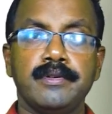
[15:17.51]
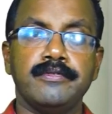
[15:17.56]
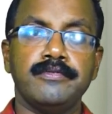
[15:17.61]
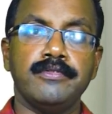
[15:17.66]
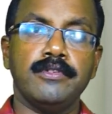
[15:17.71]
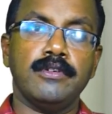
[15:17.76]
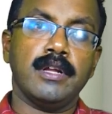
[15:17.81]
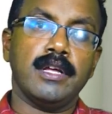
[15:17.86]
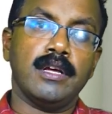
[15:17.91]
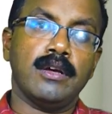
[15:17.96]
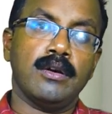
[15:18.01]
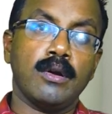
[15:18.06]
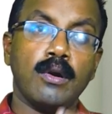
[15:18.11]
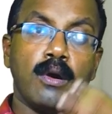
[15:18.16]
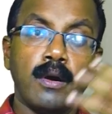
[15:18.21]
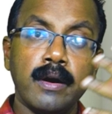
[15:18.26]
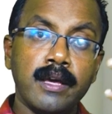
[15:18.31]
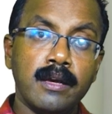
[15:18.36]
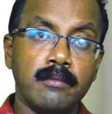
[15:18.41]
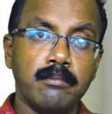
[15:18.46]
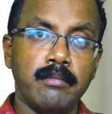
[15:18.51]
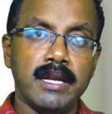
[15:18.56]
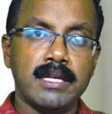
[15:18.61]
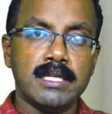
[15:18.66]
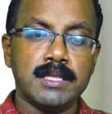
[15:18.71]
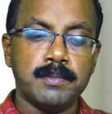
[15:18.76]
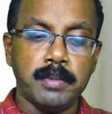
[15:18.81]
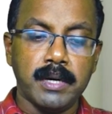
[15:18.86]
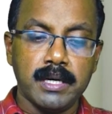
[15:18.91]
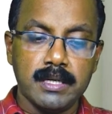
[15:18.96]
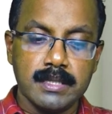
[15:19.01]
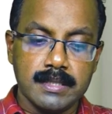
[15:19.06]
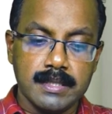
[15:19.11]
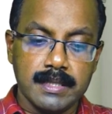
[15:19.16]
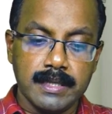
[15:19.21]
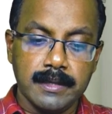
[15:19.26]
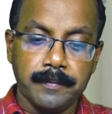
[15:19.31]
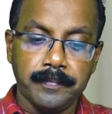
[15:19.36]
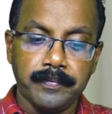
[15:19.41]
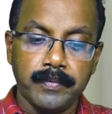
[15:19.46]
for a chronic Bells
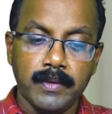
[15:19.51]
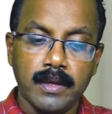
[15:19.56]
palsy,